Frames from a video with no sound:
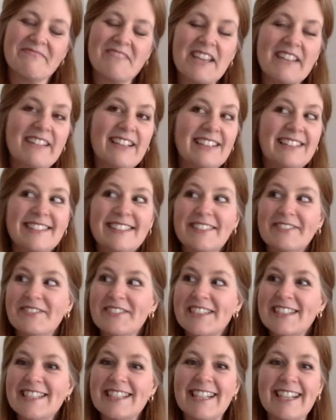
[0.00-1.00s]
And that's it
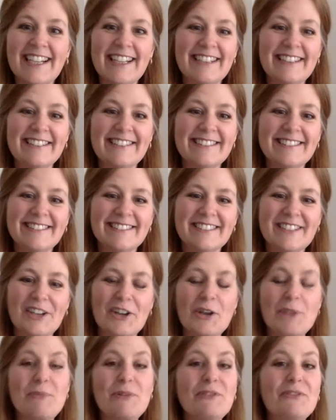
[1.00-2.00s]
for today. I
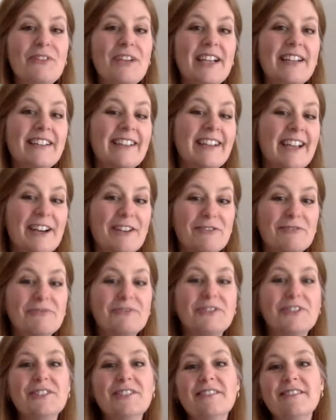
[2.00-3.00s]
hope you found it
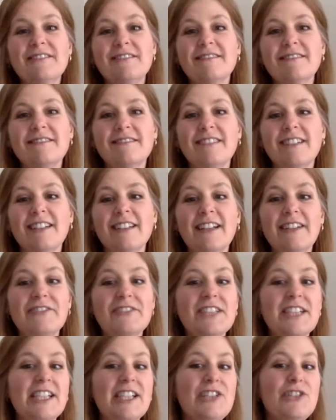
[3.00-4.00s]
helpful. I'd love
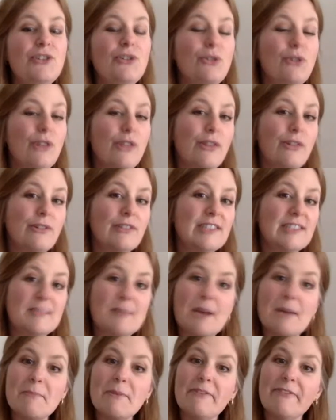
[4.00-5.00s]
to hear your thoughts
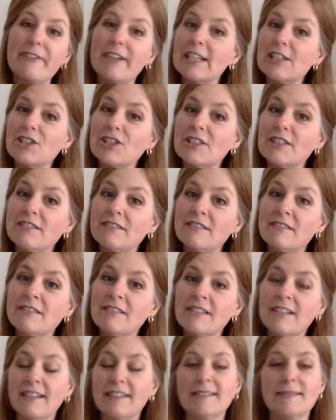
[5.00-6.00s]
about
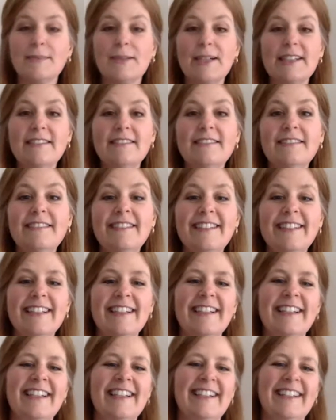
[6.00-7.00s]
perfection as well.
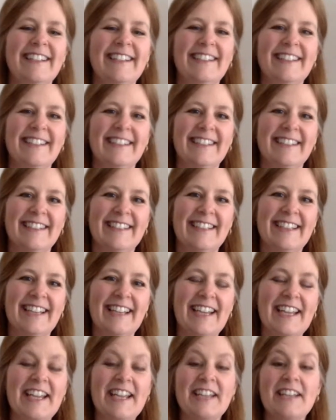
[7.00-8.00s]

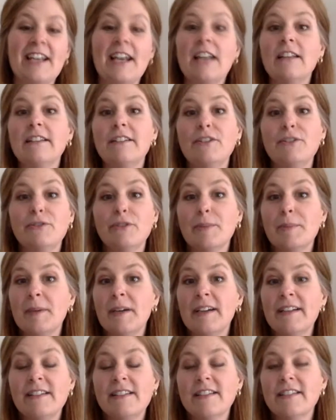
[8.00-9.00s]
And a little
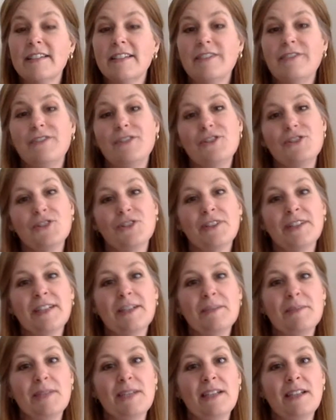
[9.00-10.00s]
reminder, if you're
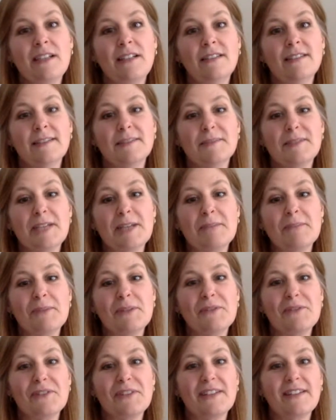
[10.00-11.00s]
joining me in
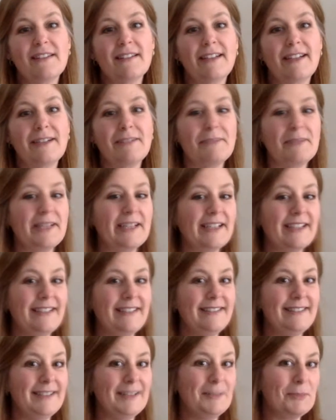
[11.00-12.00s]
September for the Let It Be
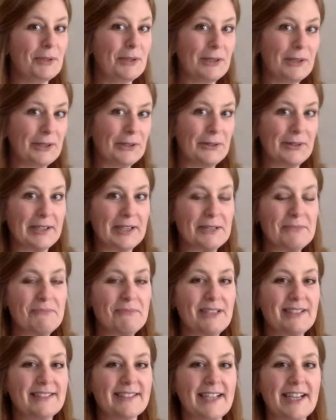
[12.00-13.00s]
Easy program,
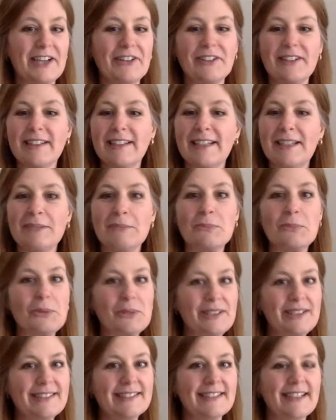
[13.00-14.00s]
it's currently in
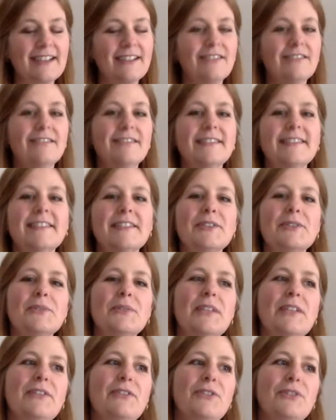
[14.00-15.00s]
pre-sale.
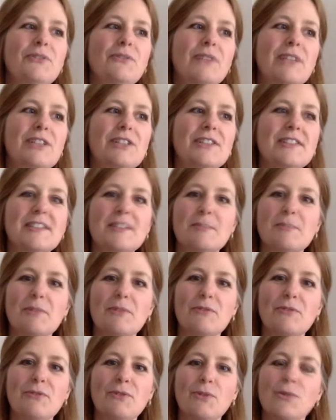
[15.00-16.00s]
So if you register
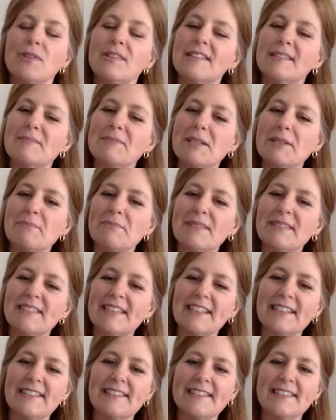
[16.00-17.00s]
before September
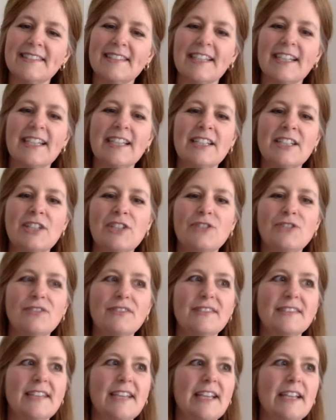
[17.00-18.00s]
6th, then you'll
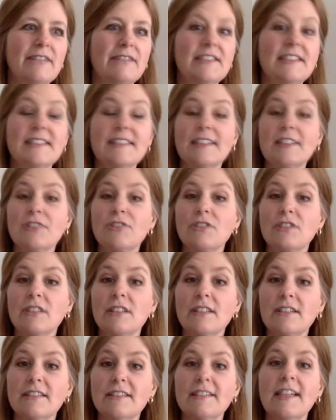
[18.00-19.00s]
save
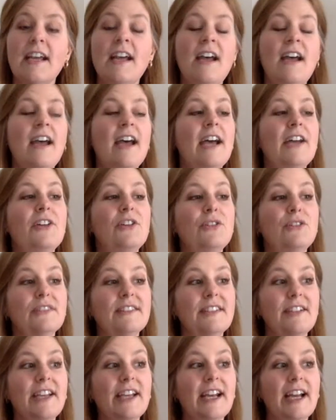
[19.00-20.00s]
$600 and you'll
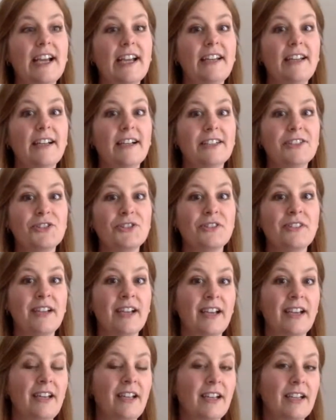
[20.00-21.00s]
also get
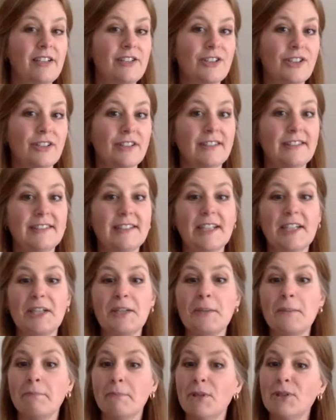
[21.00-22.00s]
$888
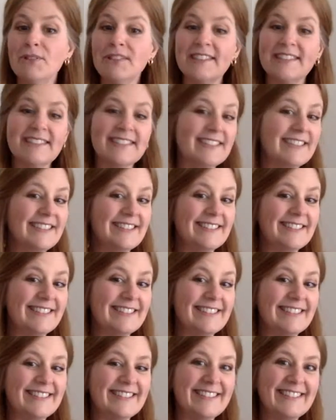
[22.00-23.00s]
in
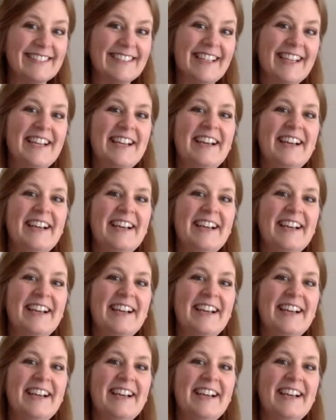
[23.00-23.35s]
bonuses.